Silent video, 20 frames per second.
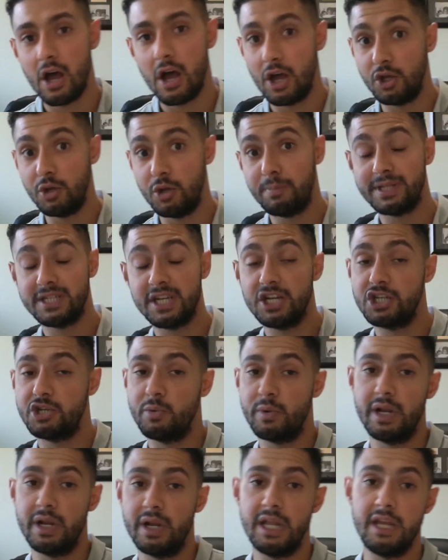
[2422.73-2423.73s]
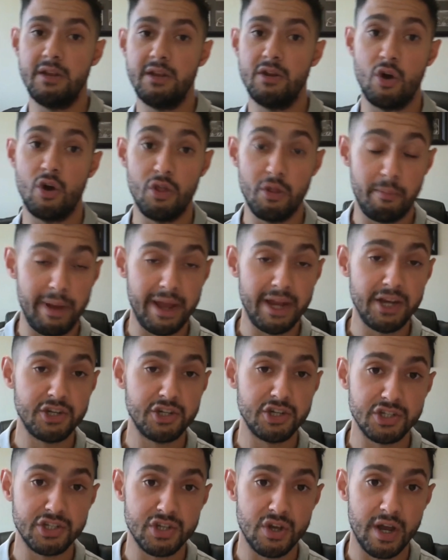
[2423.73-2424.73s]
you potentially want to lean on the
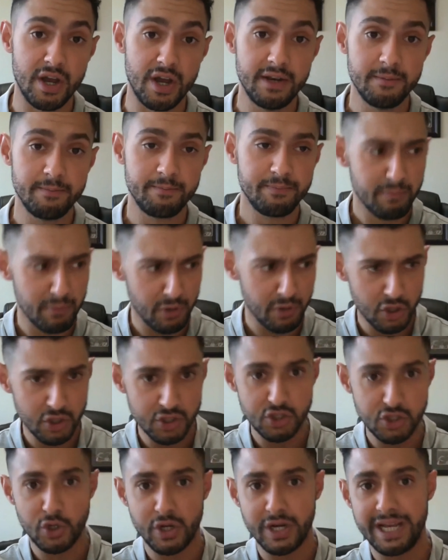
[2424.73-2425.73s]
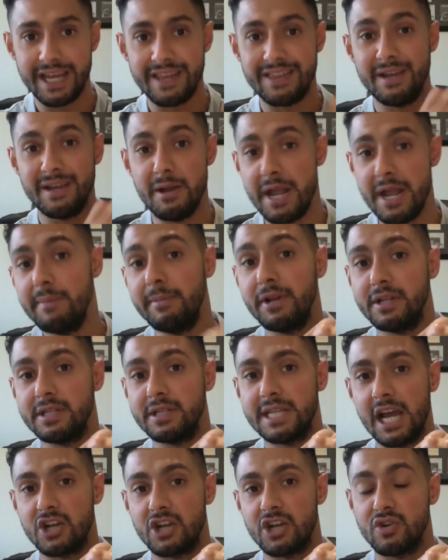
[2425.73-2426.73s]
pension side, because you're going to get the imminent
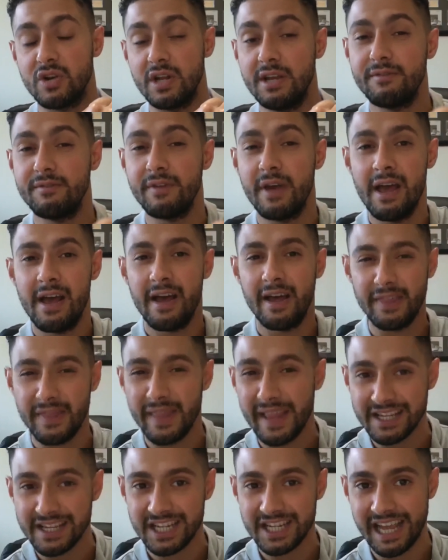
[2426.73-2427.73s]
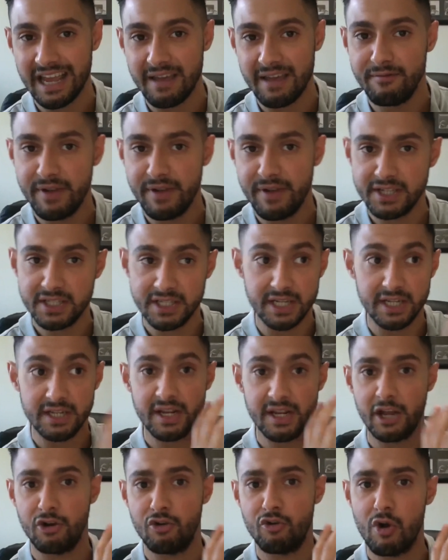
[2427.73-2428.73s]
tax relief, and then that's going to get invested
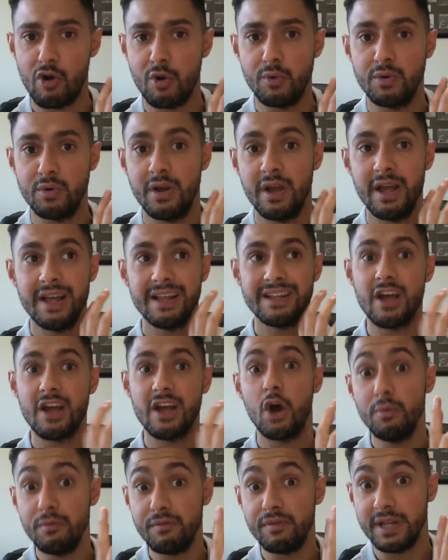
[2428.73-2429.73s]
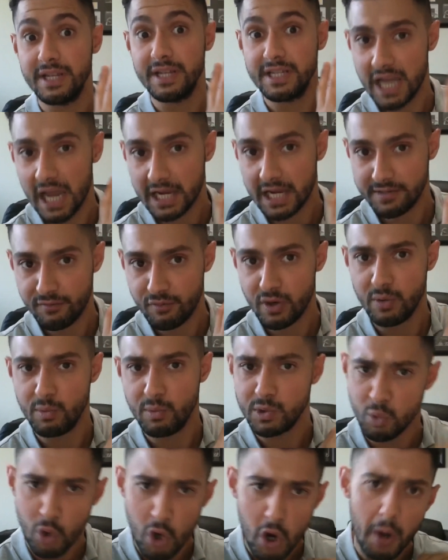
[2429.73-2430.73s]
and grown, hopefully tax-free,
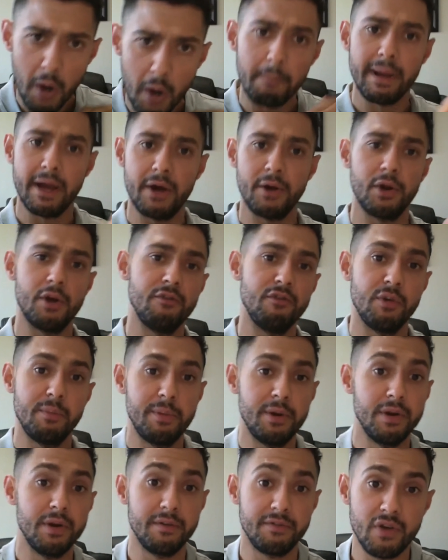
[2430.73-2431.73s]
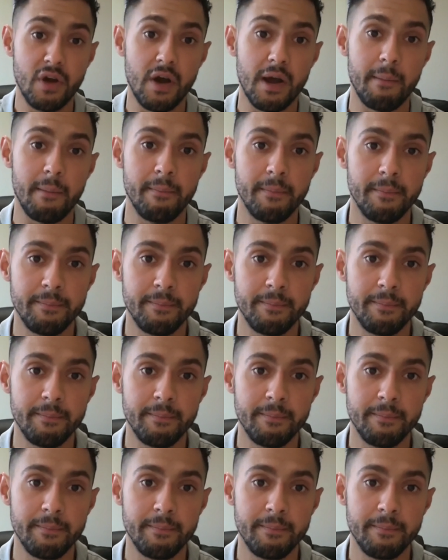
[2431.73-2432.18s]
which will compound over a period of time.